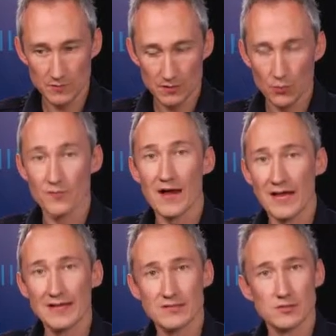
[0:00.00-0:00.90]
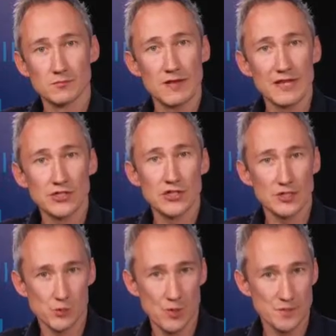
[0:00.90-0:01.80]
We've added some
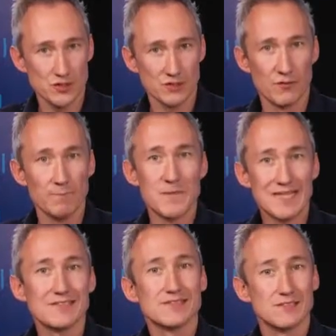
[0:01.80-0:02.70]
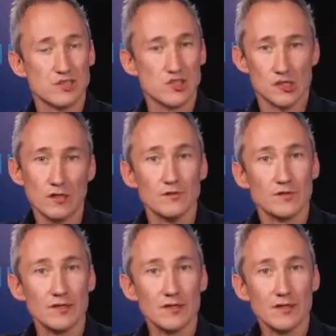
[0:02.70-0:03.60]
Nginx web server bits and stuff.
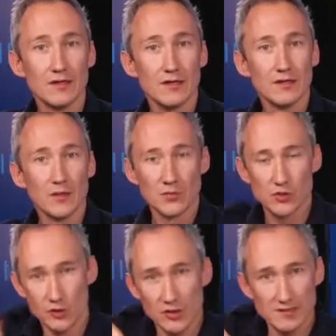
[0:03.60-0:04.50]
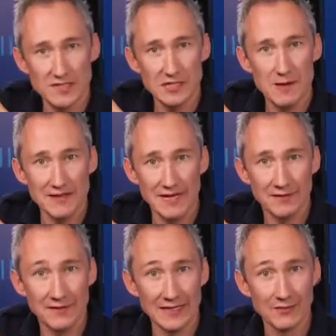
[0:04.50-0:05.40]
We've shut the container back
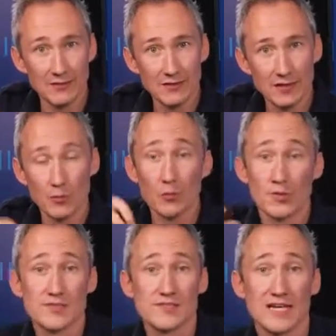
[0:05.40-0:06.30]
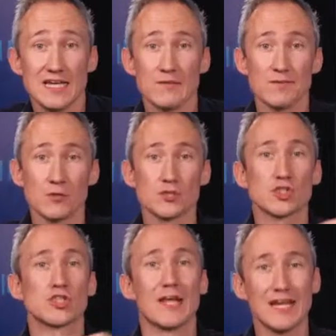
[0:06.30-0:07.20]
down now. We want to save those
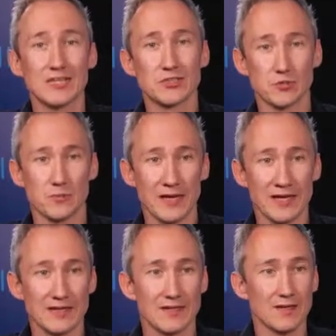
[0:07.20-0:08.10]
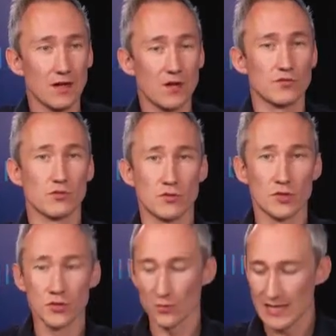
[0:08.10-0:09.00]
changes we made off to a
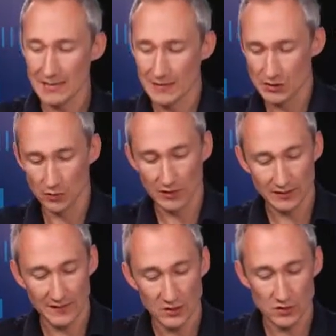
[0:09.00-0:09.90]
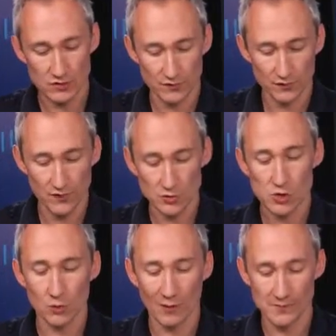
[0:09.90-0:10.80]
new image that we can then use for future
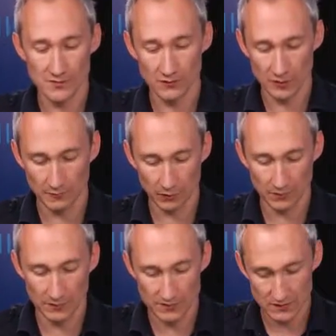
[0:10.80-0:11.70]
web server deployments.